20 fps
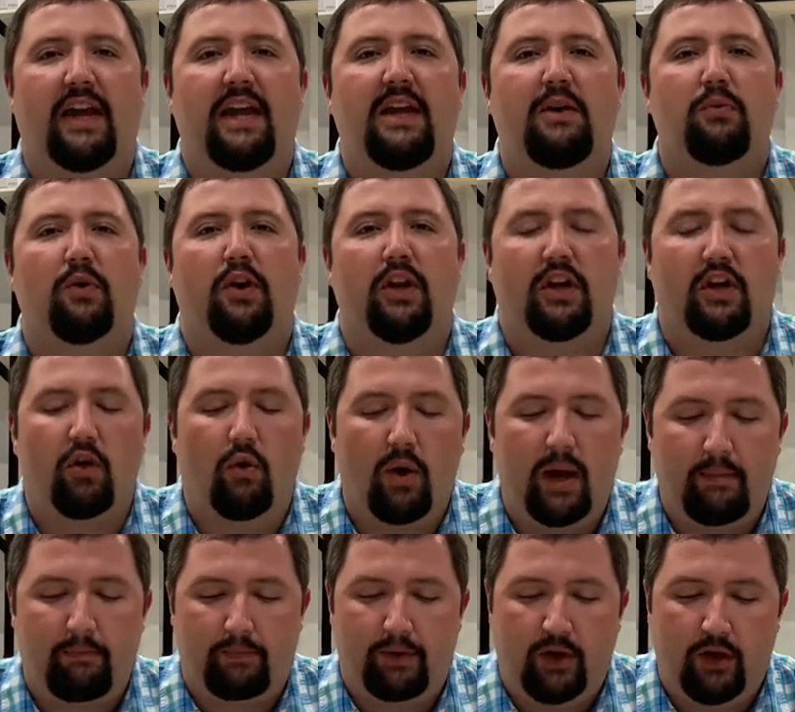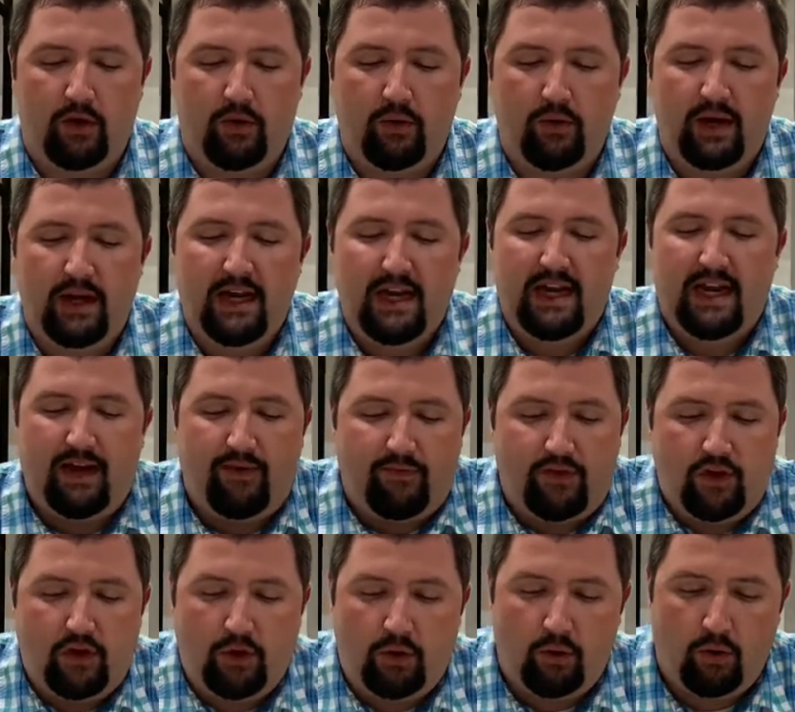He will equip you if
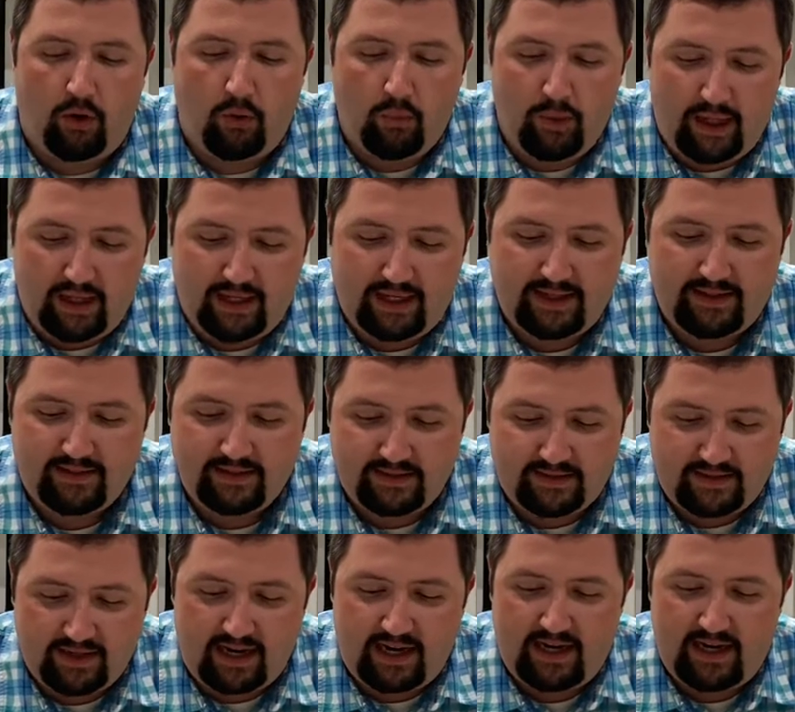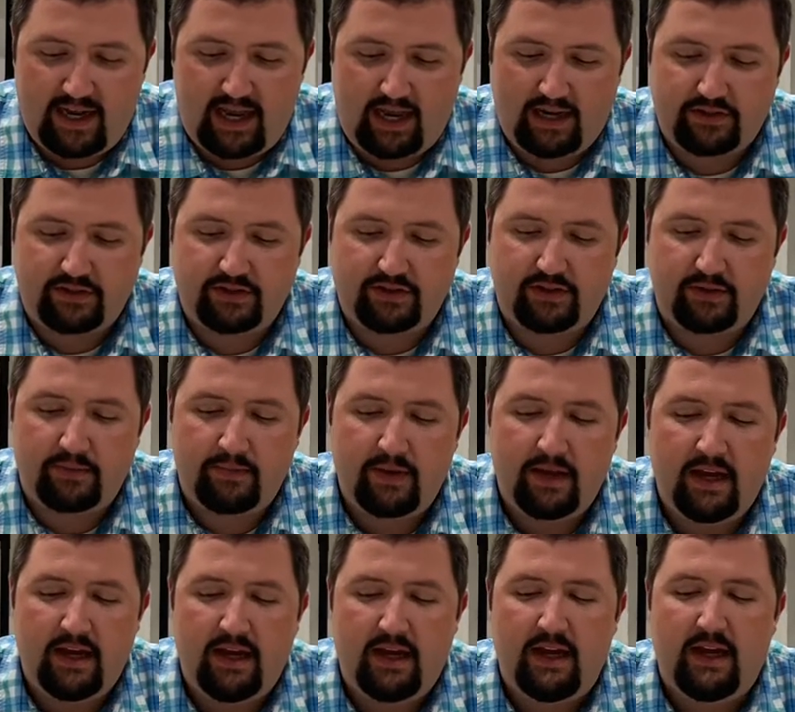you are willing to say yes.
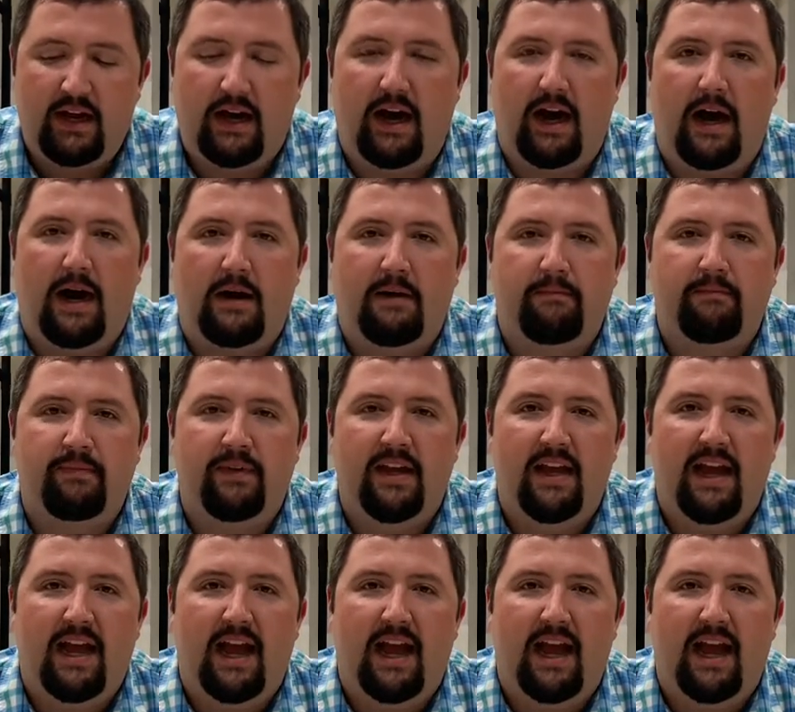Um,